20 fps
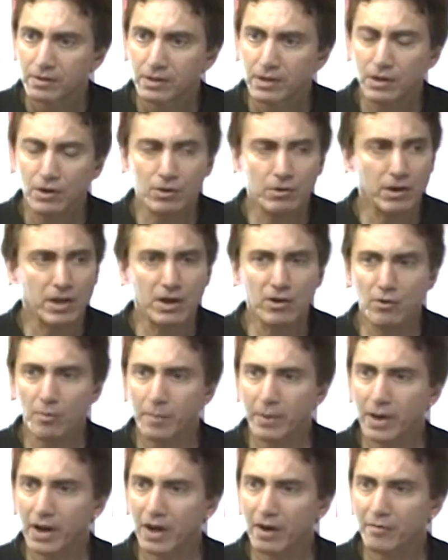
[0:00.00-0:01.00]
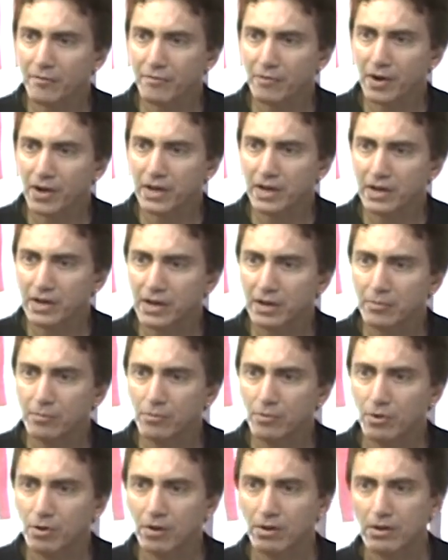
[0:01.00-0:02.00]
You don't hear about Al Franken
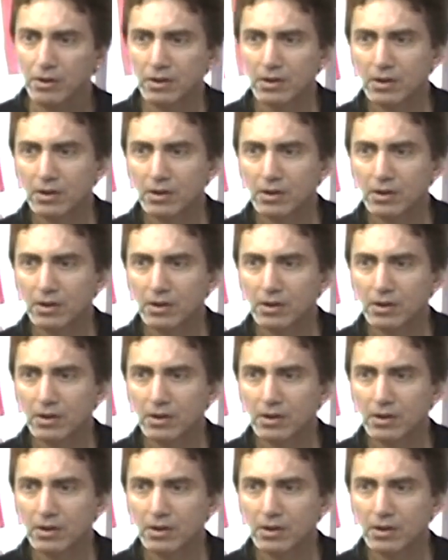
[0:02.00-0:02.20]
anymore.